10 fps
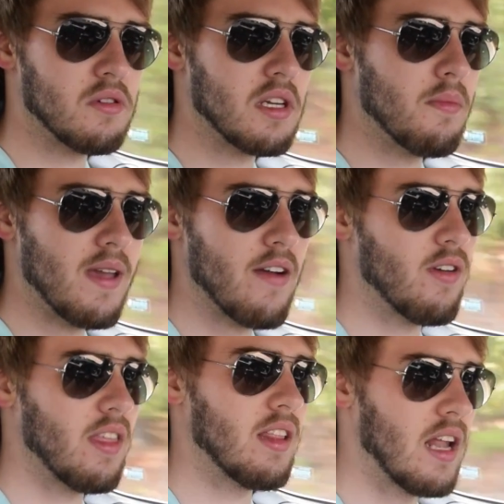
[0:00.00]
be
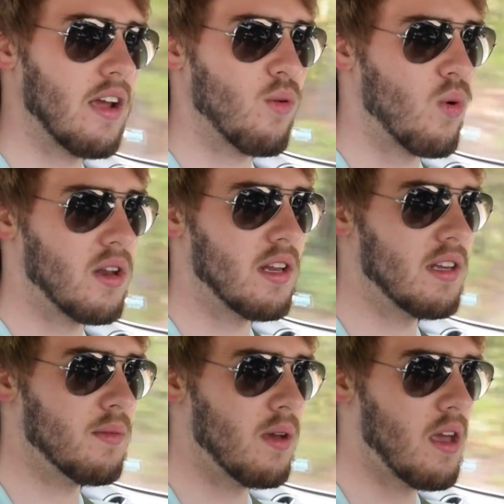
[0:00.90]
everything that I ever wanted it
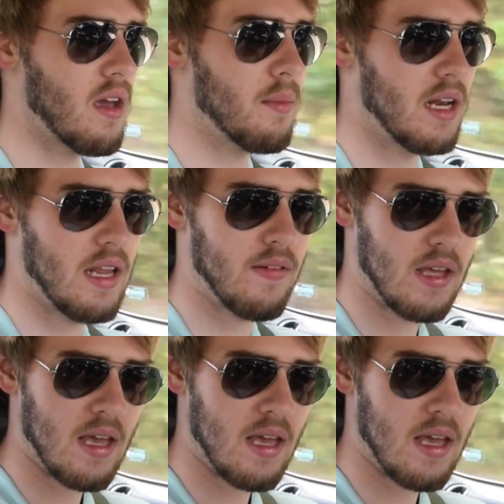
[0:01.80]
to be. I mean,